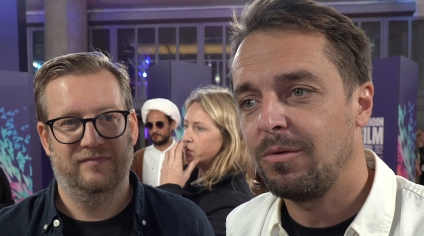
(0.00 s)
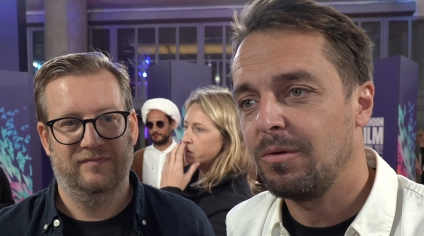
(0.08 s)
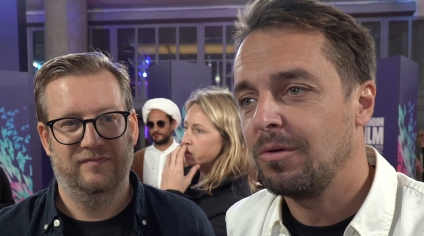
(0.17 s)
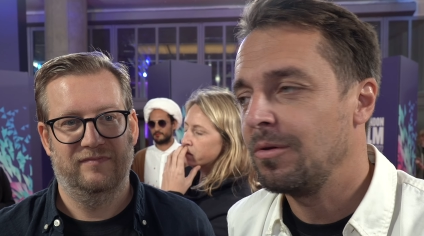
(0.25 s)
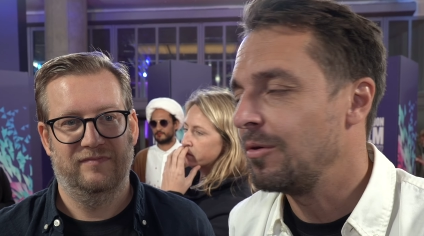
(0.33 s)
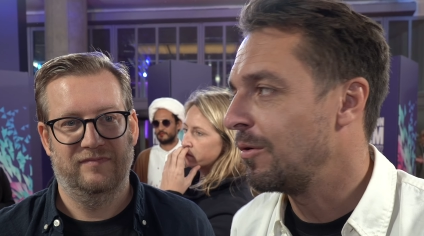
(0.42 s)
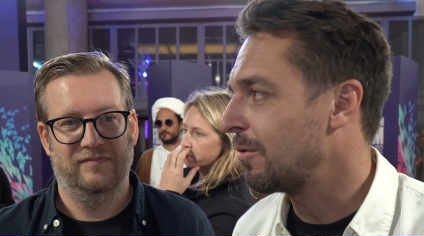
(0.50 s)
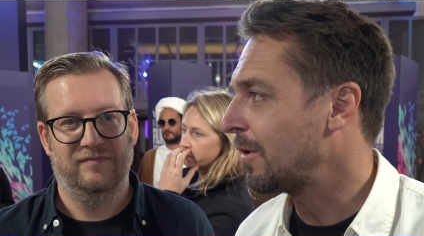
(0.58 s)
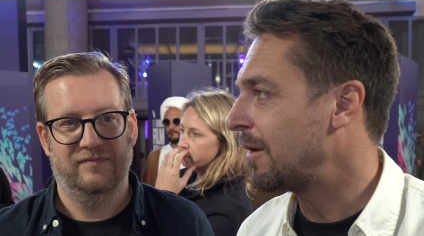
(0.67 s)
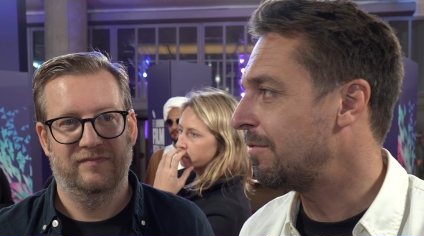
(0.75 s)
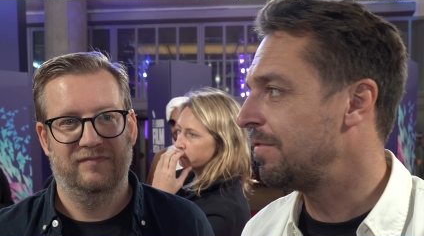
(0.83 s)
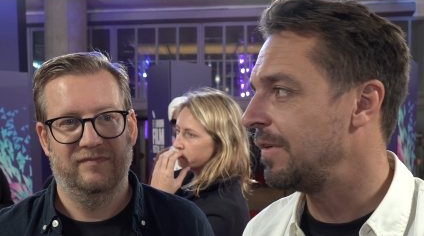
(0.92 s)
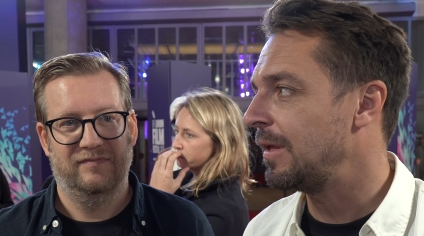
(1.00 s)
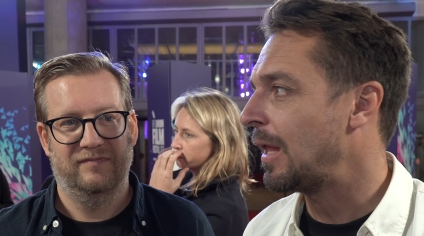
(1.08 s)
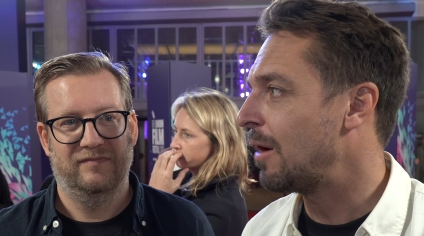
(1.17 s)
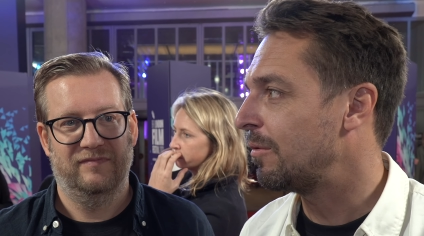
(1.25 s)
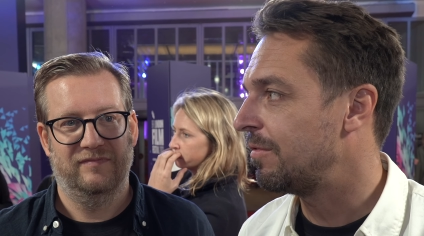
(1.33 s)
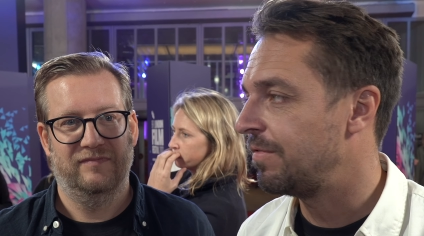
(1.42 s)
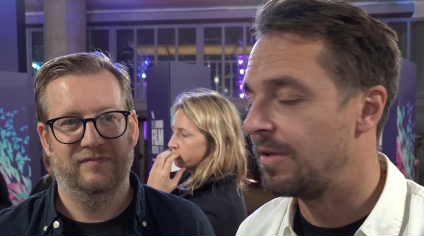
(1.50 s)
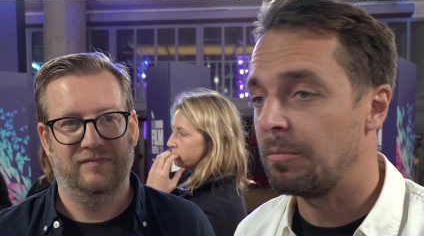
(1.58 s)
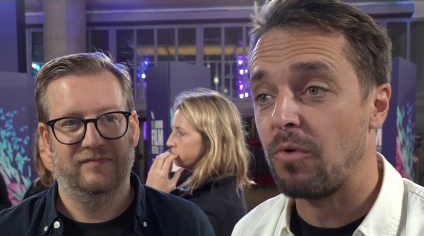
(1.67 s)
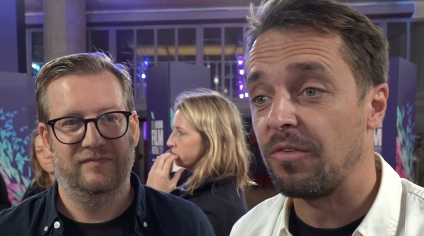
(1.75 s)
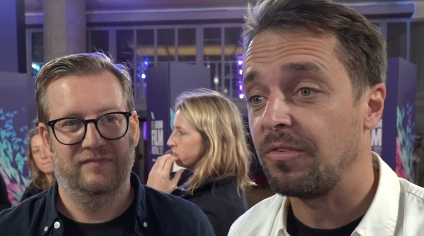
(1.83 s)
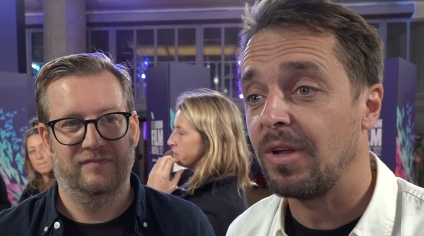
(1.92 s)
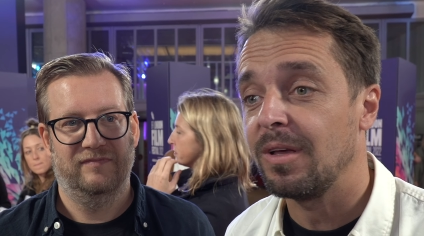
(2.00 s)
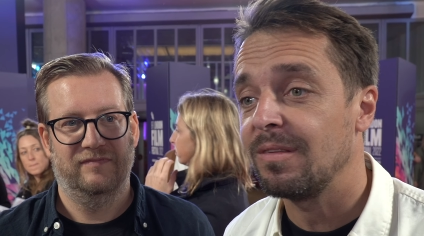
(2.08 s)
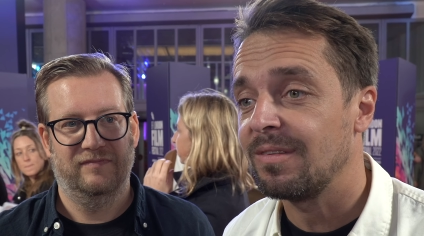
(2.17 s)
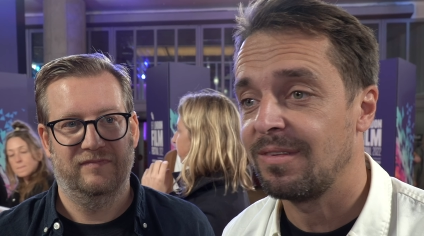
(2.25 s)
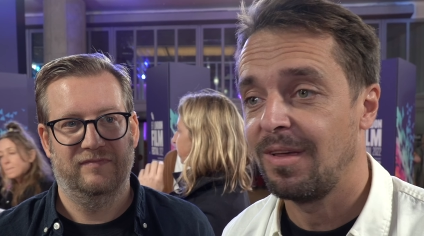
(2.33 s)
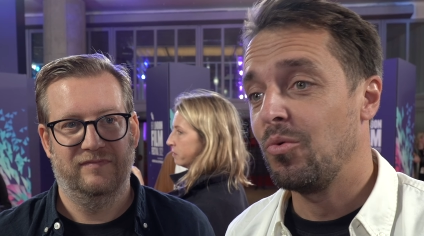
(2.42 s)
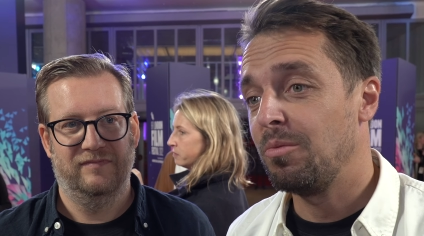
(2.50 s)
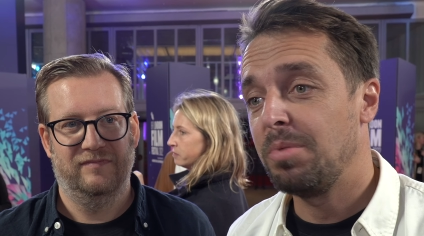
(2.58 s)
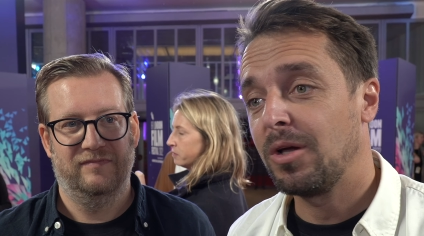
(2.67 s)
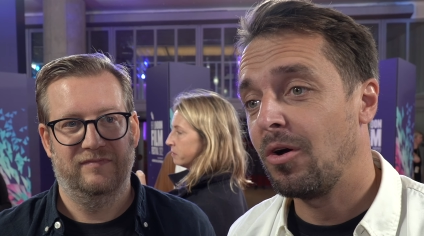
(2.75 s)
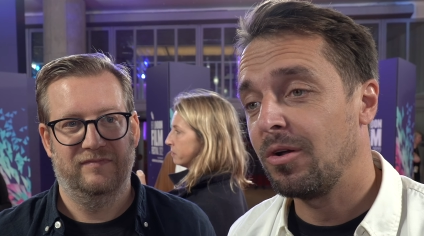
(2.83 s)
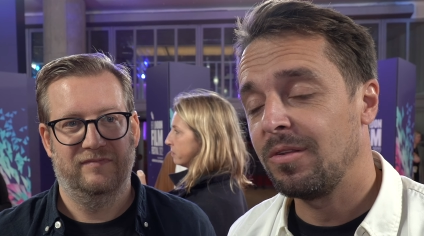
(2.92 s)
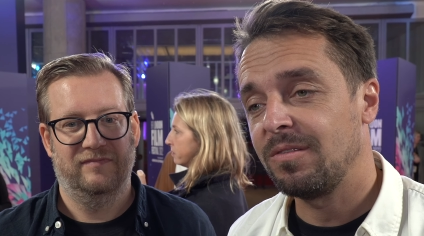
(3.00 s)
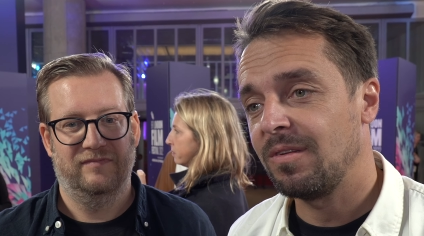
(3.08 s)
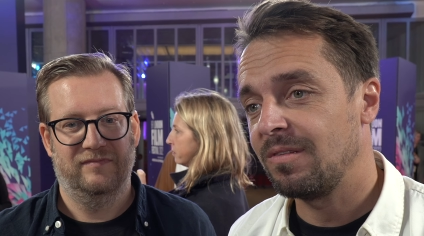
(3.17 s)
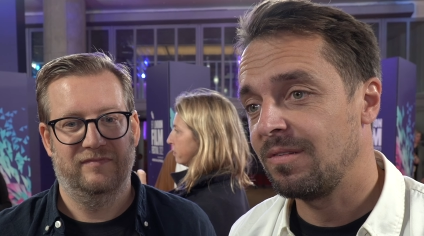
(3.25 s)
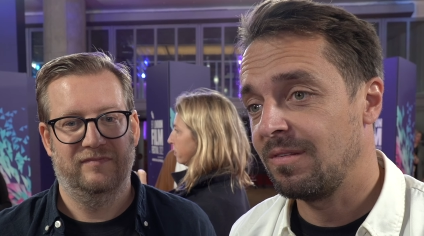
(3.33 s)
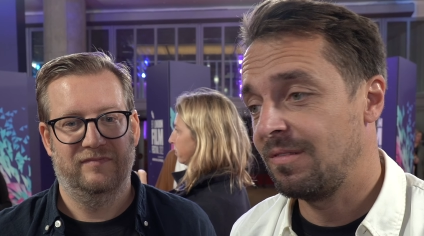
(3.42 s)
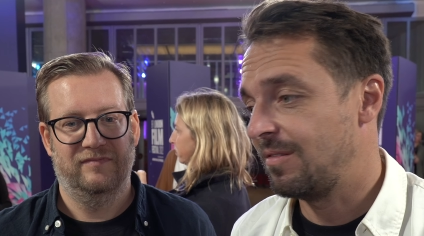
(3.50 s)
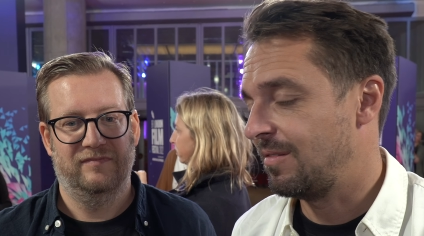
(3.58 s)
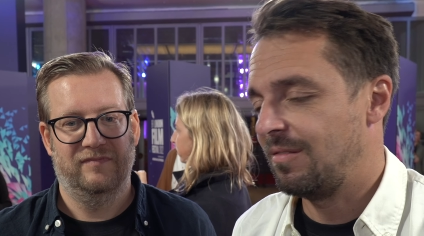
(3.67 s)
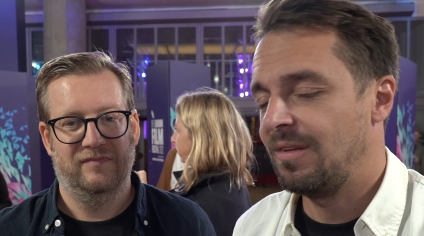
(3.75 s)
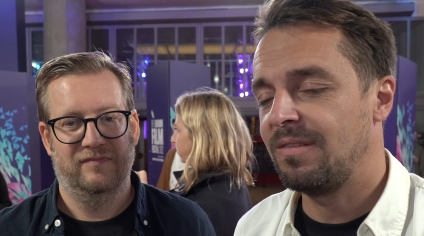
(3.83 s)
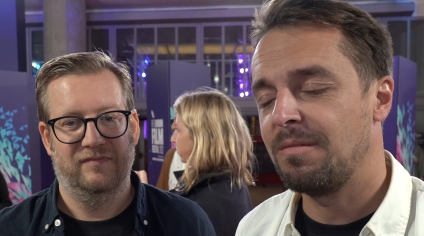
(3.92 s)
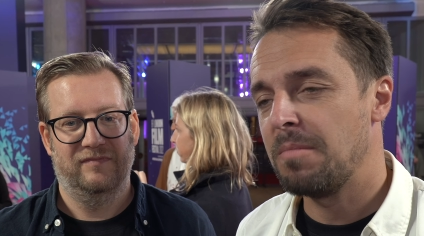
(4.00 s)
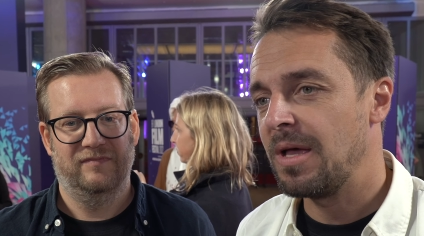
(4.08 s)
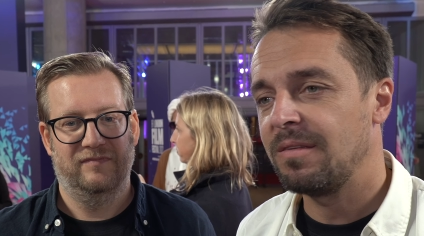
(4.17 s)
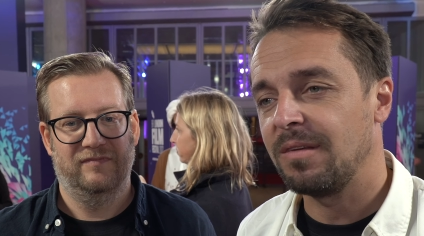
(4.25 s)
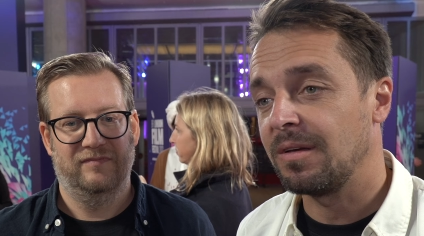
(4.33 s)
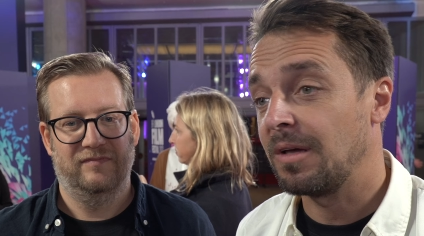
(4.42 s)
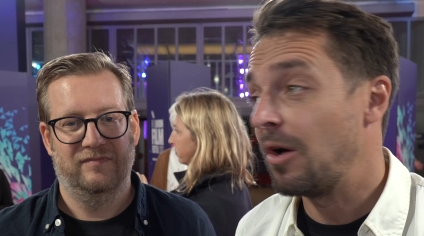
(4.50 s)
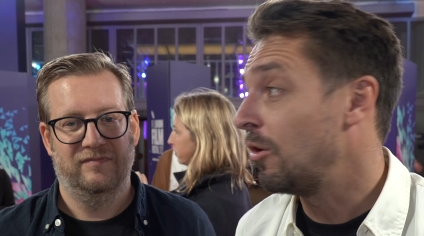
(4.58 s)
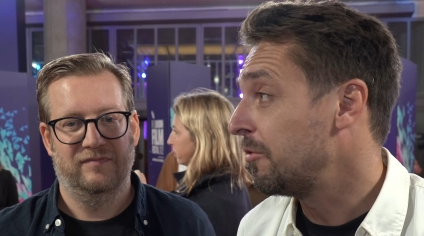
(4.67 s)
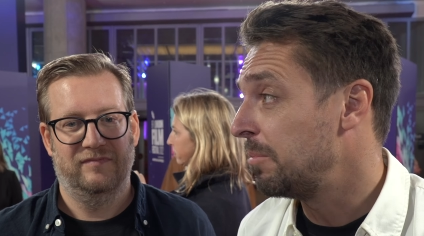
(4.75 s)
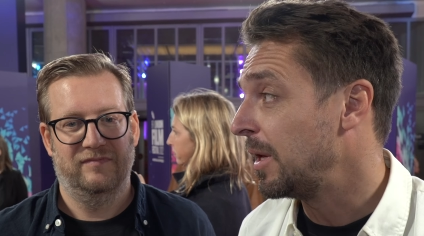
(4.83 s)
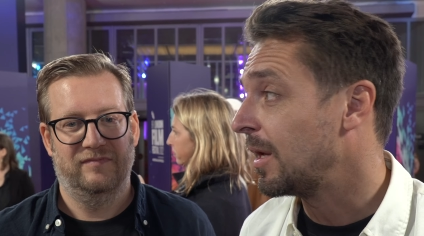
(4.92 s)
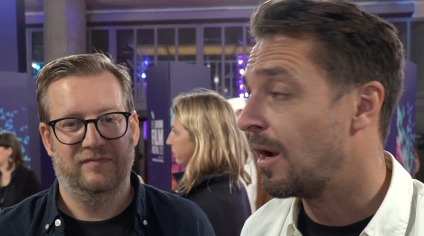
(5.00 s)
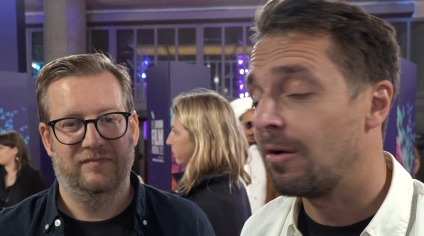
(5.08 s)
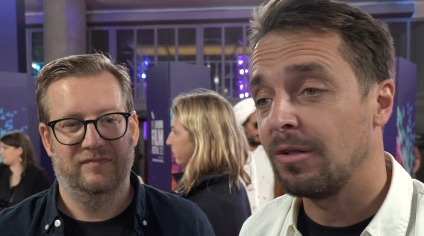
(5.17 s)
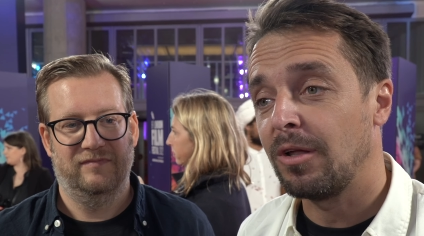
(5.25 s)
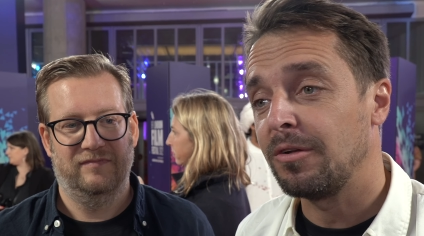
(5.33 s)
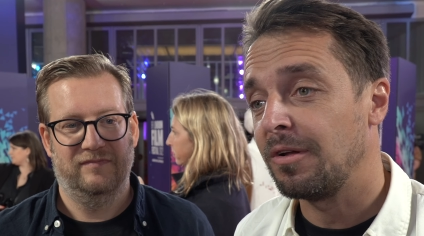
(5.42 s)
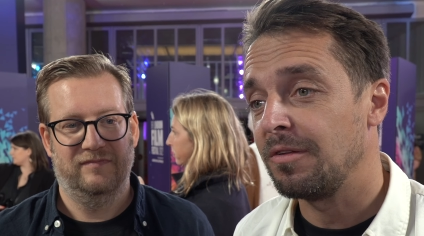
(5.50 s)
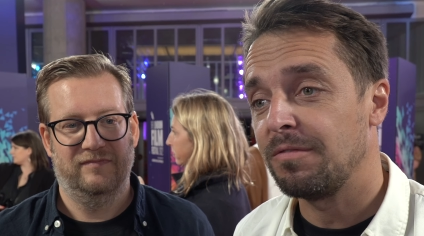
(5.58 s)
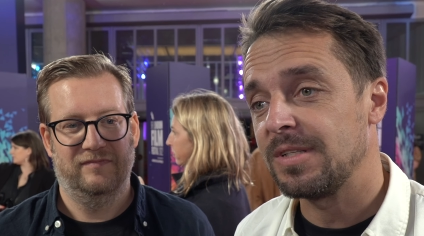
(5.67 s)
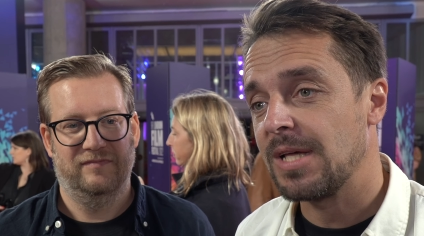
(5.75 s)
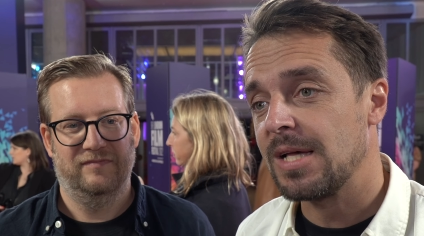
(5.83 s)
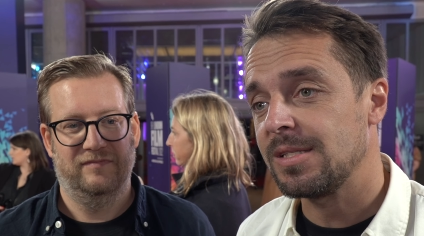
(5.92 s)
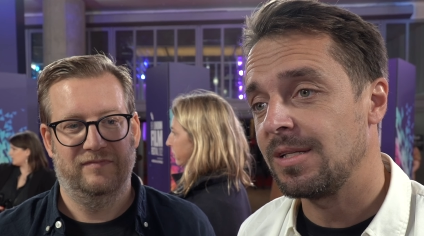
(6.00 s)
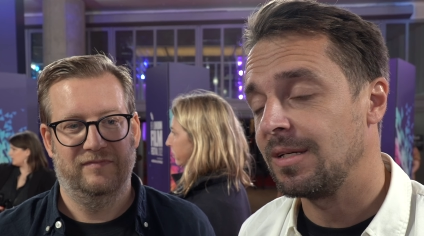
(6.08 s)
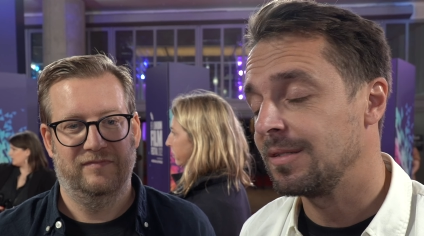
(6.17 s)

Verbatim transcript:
Speaker 1: You, you kind of feel how the film resonates in big audiences. It's it's amazing. Also being here in London, it's fantastic.